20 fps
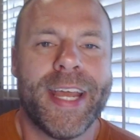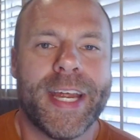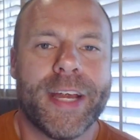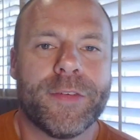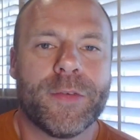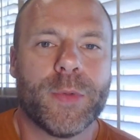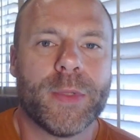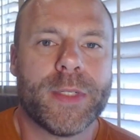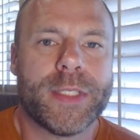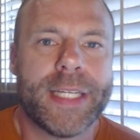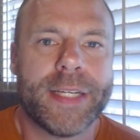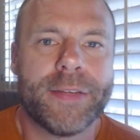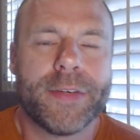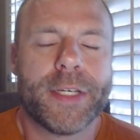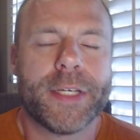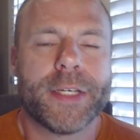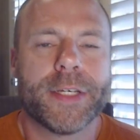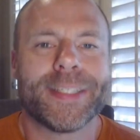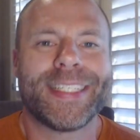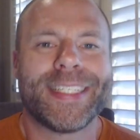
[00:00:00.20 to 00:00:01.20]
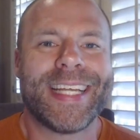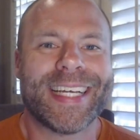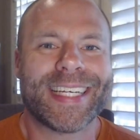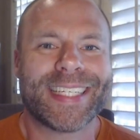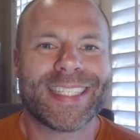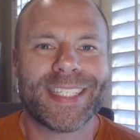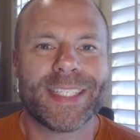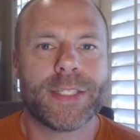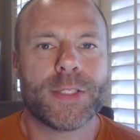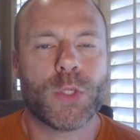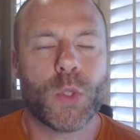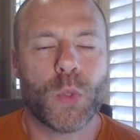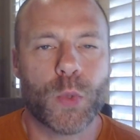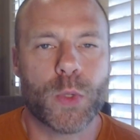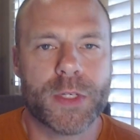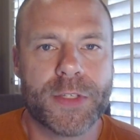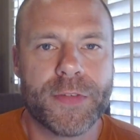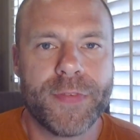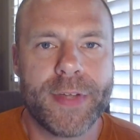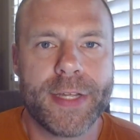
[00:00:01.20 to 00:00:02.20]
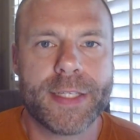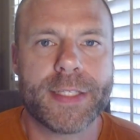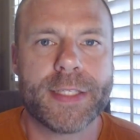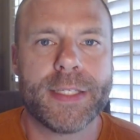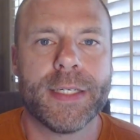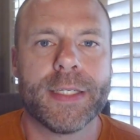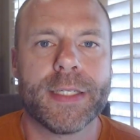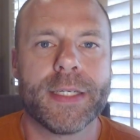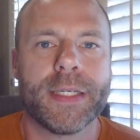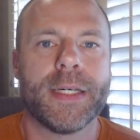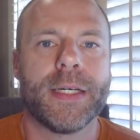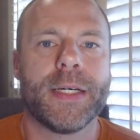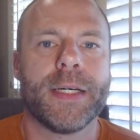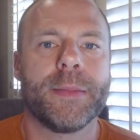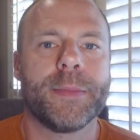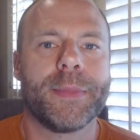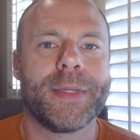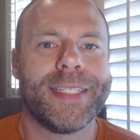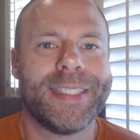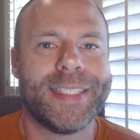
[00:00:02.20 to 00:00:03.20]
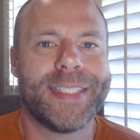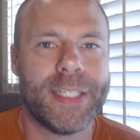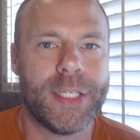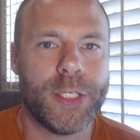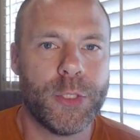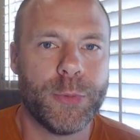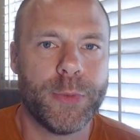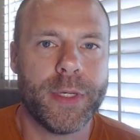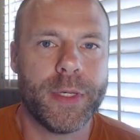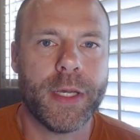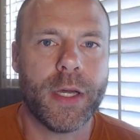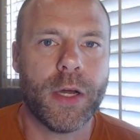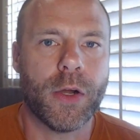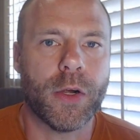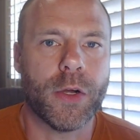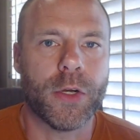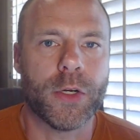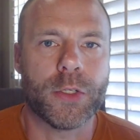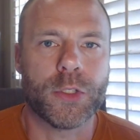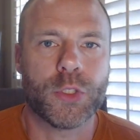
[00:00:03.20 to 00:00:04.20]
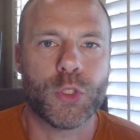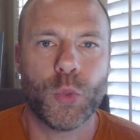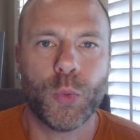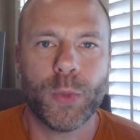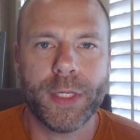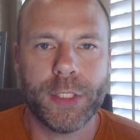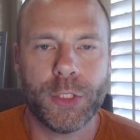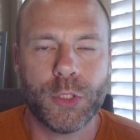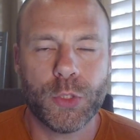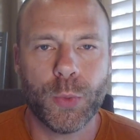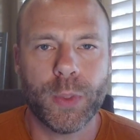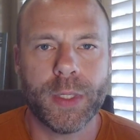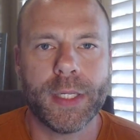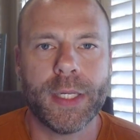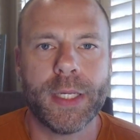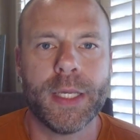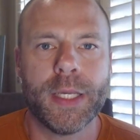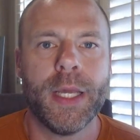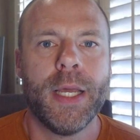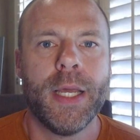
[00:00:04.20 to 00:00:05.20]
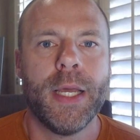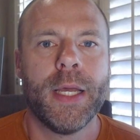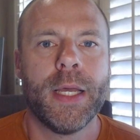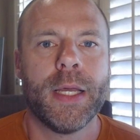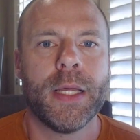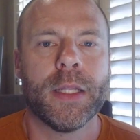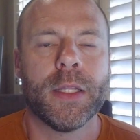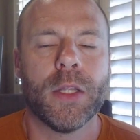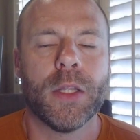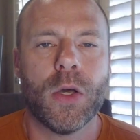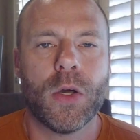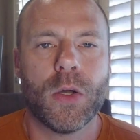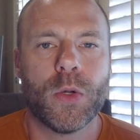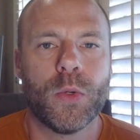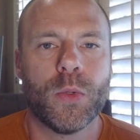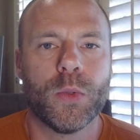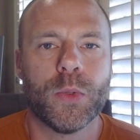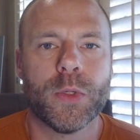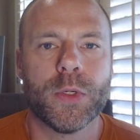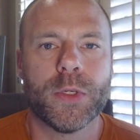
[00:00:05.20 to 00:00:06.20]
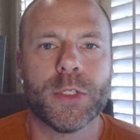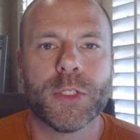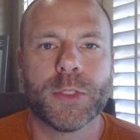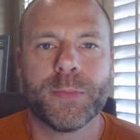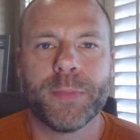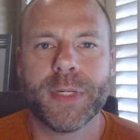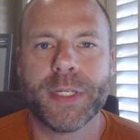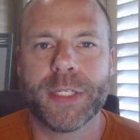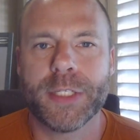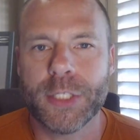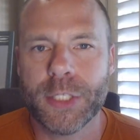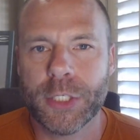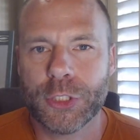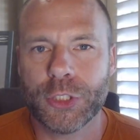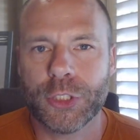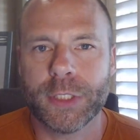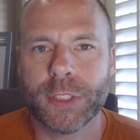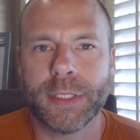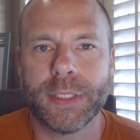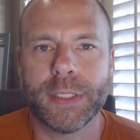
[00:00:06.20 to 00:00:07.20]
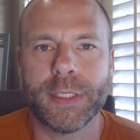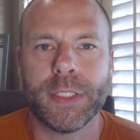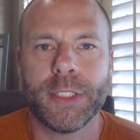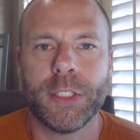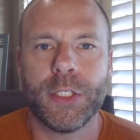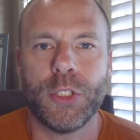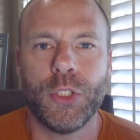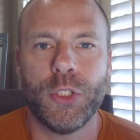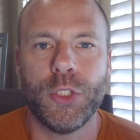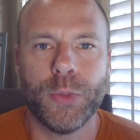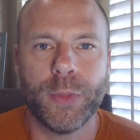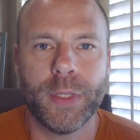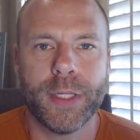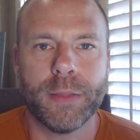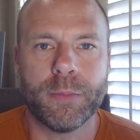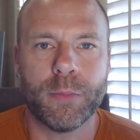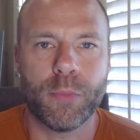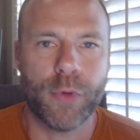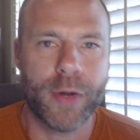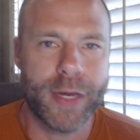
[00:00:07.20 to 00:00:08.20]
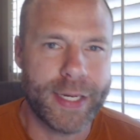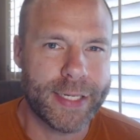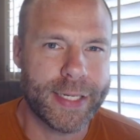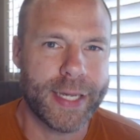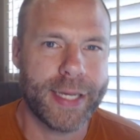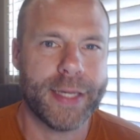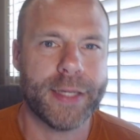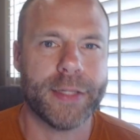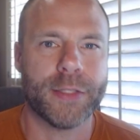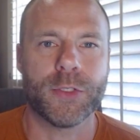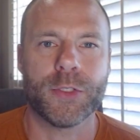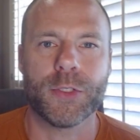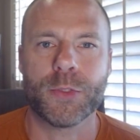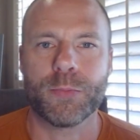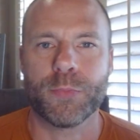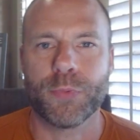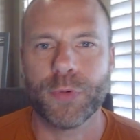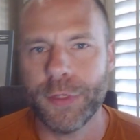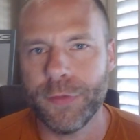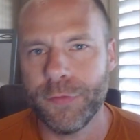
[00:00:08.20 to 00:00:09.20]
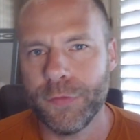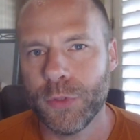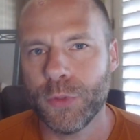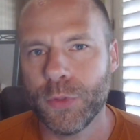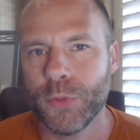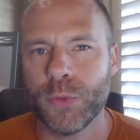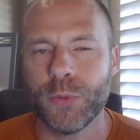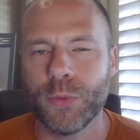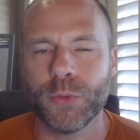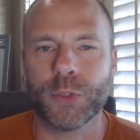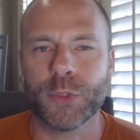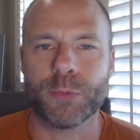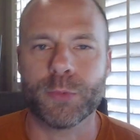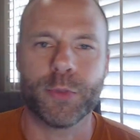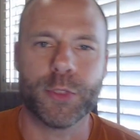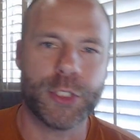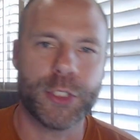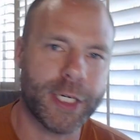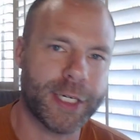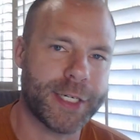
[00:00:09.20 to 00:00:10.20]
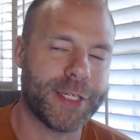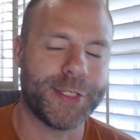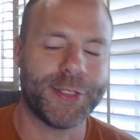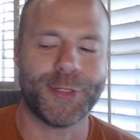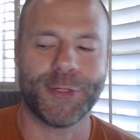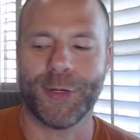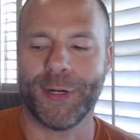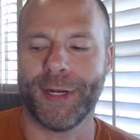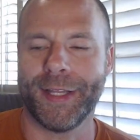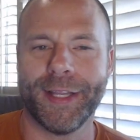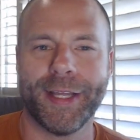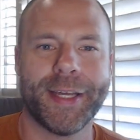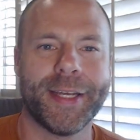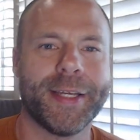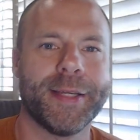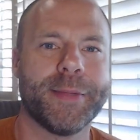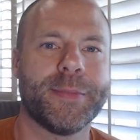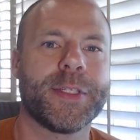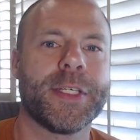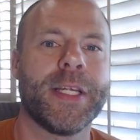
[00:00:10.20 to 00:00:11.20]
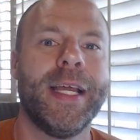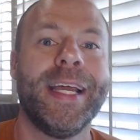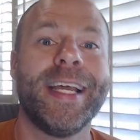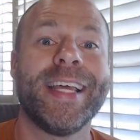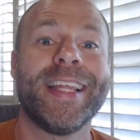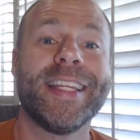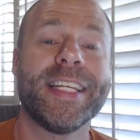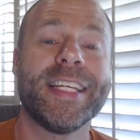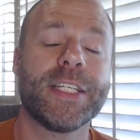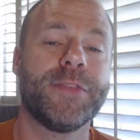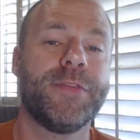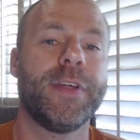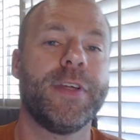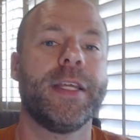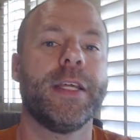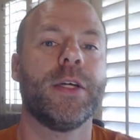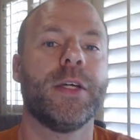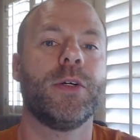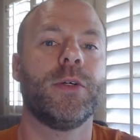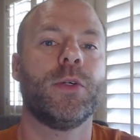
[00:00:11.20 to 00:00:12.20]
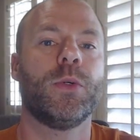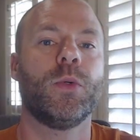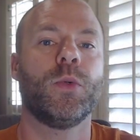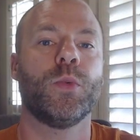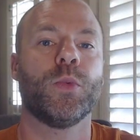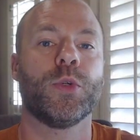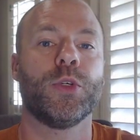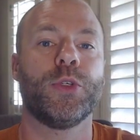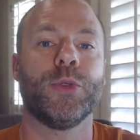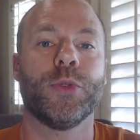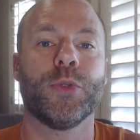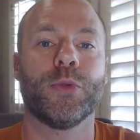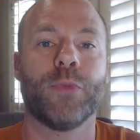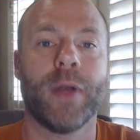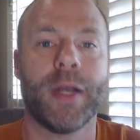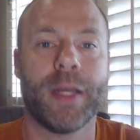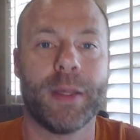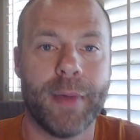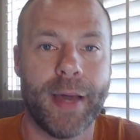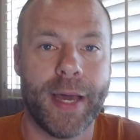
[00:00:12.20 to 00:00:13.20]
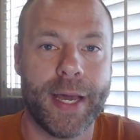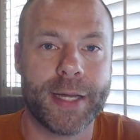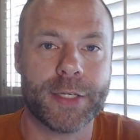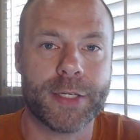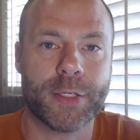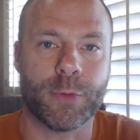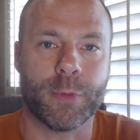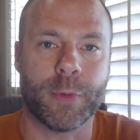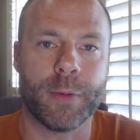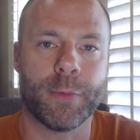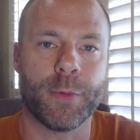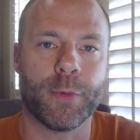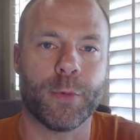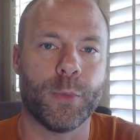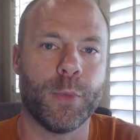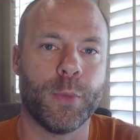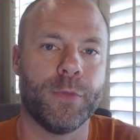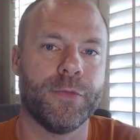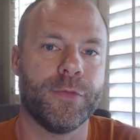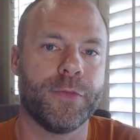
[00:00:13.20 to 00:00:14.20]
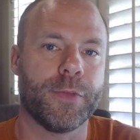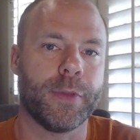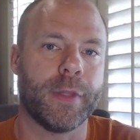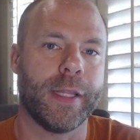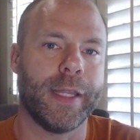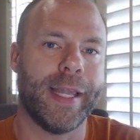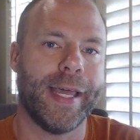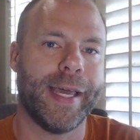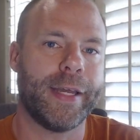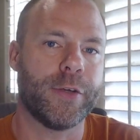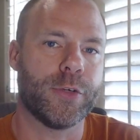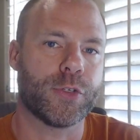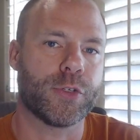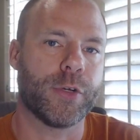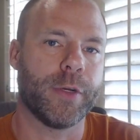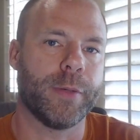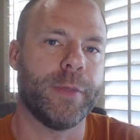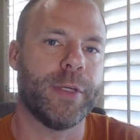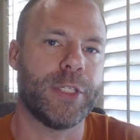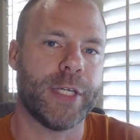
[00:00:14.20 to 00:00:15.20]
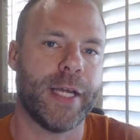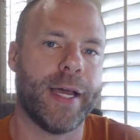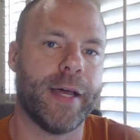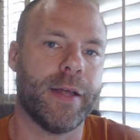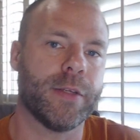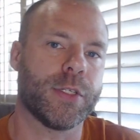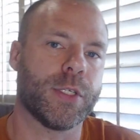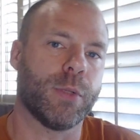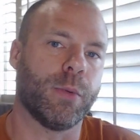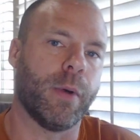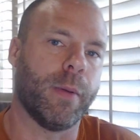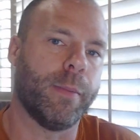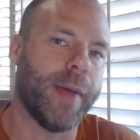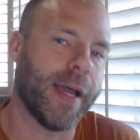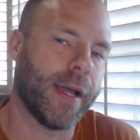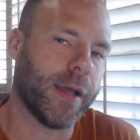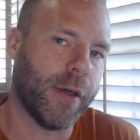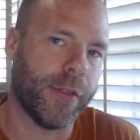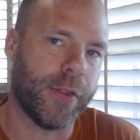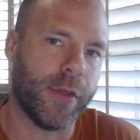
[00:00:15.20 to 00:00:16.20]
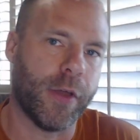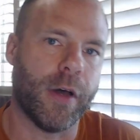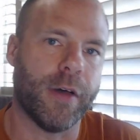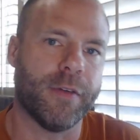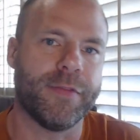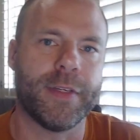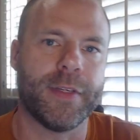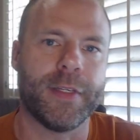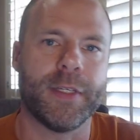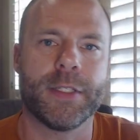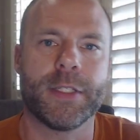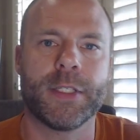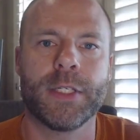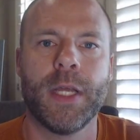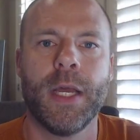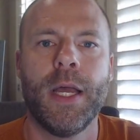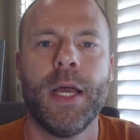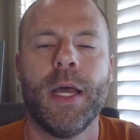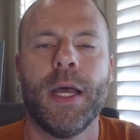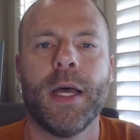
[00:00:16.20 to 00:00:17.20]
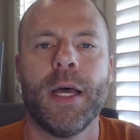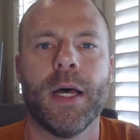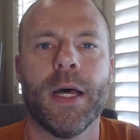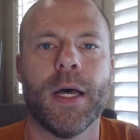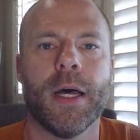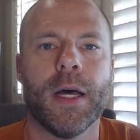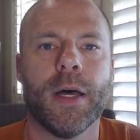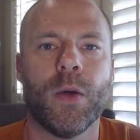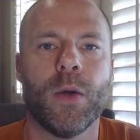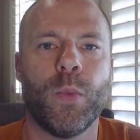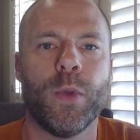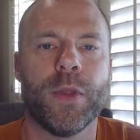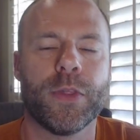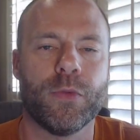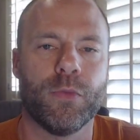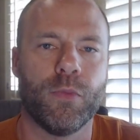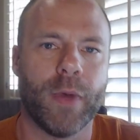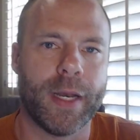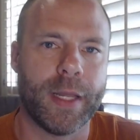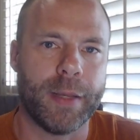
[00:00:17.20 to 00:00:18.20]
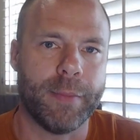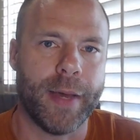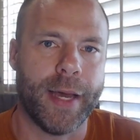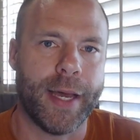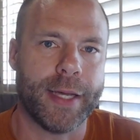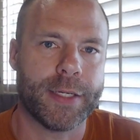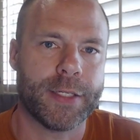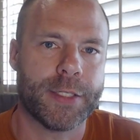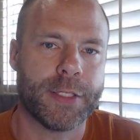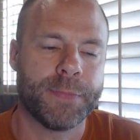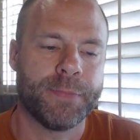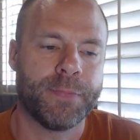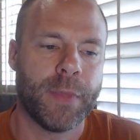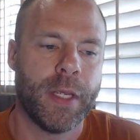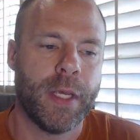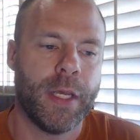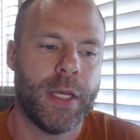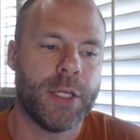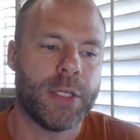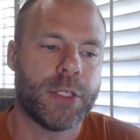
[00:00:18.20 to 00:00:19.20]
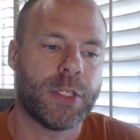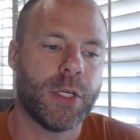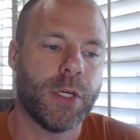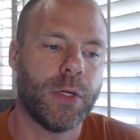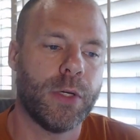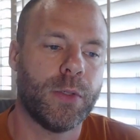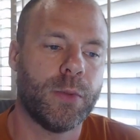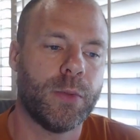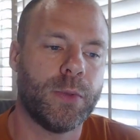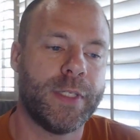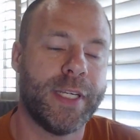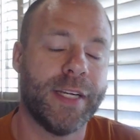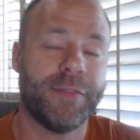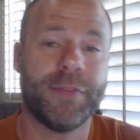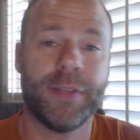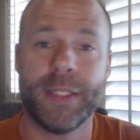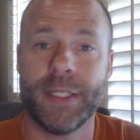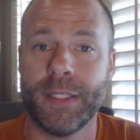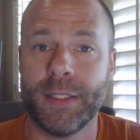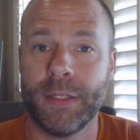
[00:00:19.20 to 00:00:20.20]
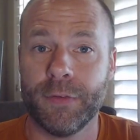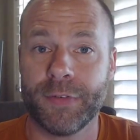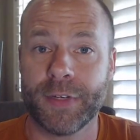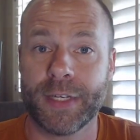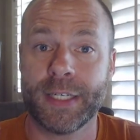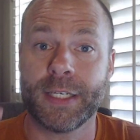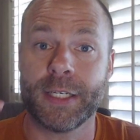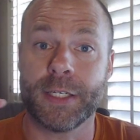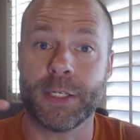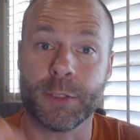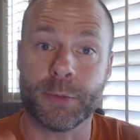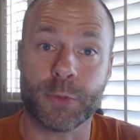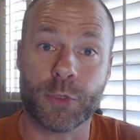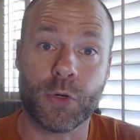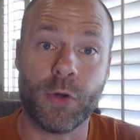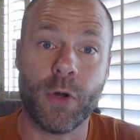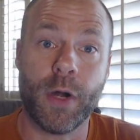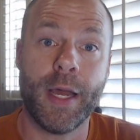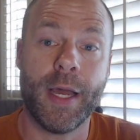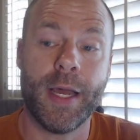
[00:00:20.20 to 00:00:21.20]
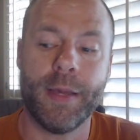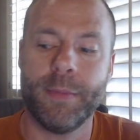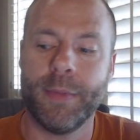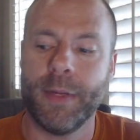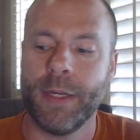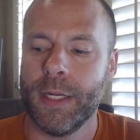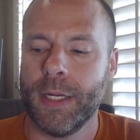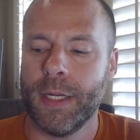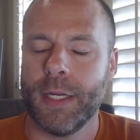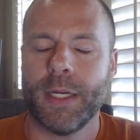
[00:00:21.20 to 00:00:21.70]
Hey everyone, David here at TexasHornsFans.com, continuing our 2020 Longhorns position unit breakdowns, previews, projected starting lineups. This video, we're doing the running backs. Remember, we're moving from the line of scrimmage out, so we're back on the offense with the running backs. So definitely don't forget to subscribe.